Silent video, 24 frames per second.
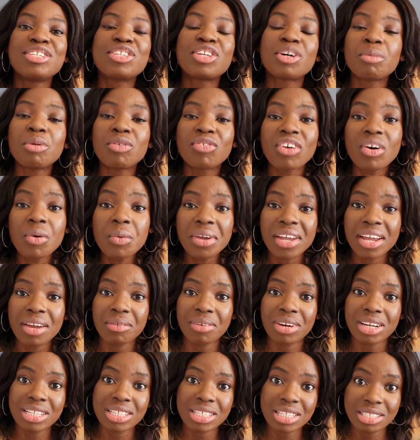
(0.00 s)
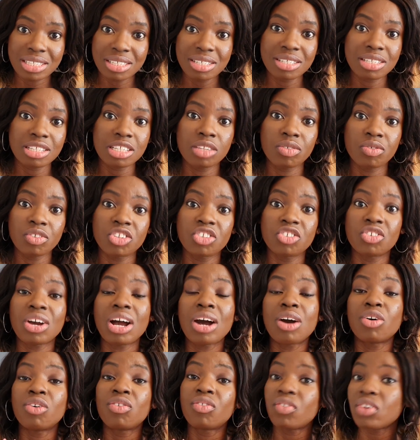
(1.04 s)
So before we get right into this video,
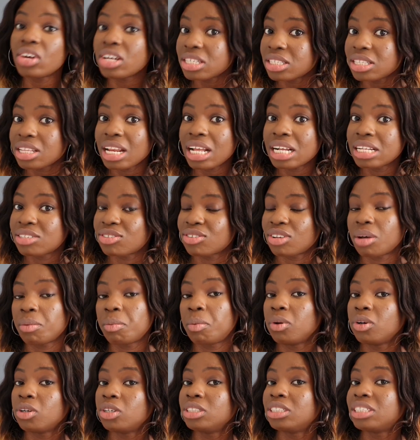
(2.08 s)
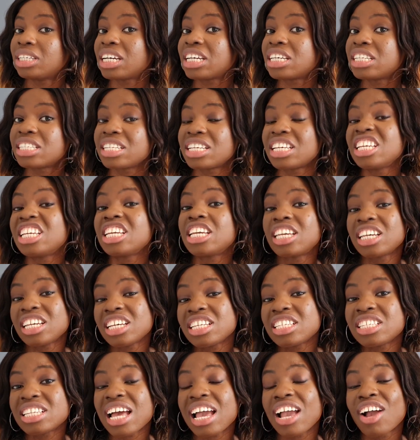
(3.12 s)
I would first like to apologize in
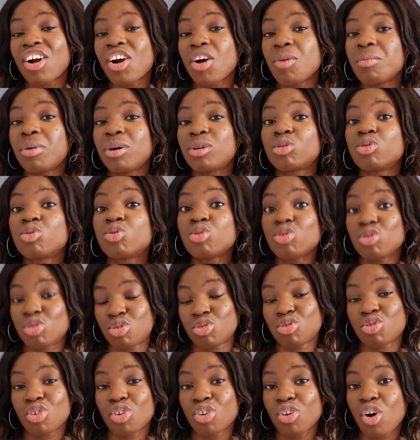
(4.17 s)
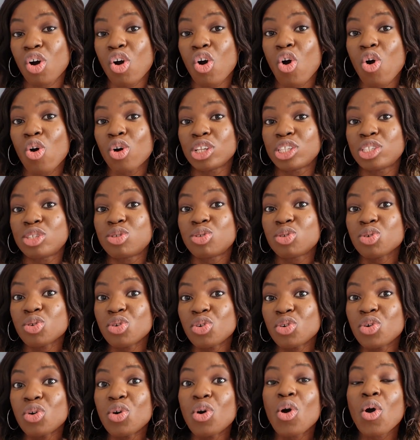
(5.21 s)
case I come out too strong or
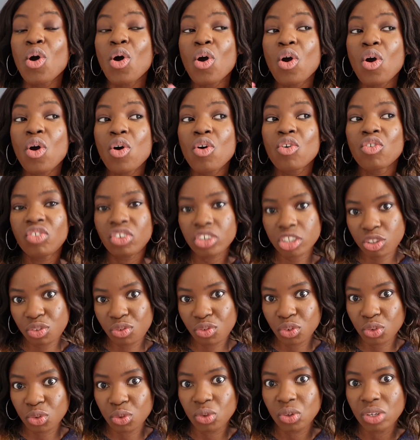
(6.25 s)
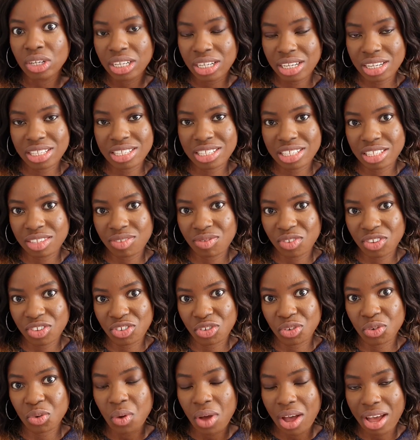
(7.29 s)
too forceful in this
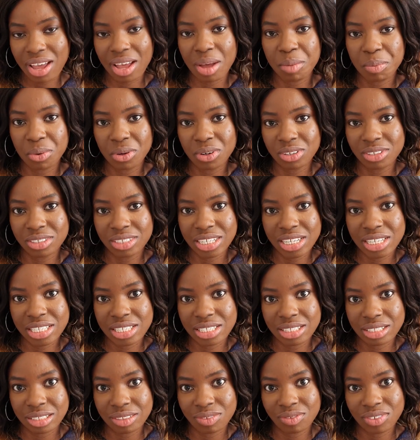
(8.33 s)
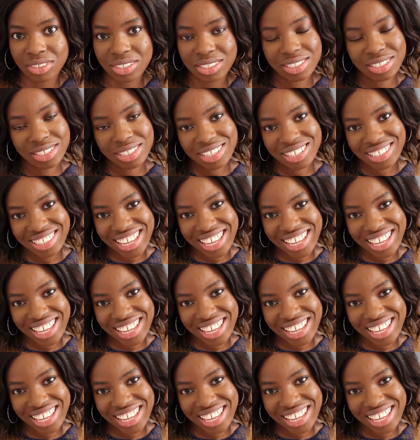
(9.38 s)
video. I apologize in advance.